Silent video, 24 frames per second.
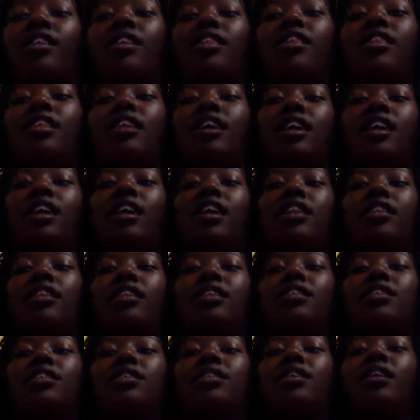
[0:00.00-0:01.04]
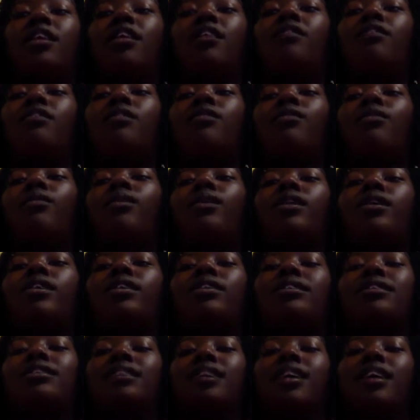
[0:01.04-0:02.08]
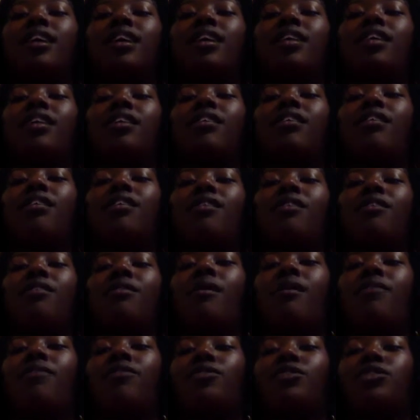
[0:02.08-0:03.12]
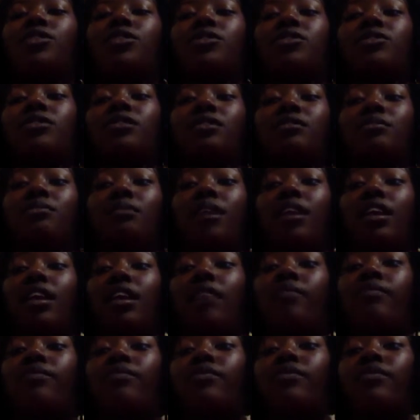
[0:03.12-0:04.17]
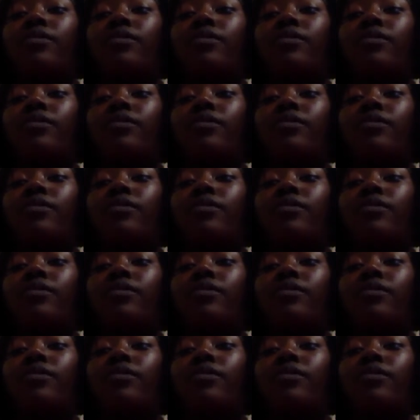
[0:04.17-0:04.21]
Then the silver one said, "Whoever chooses me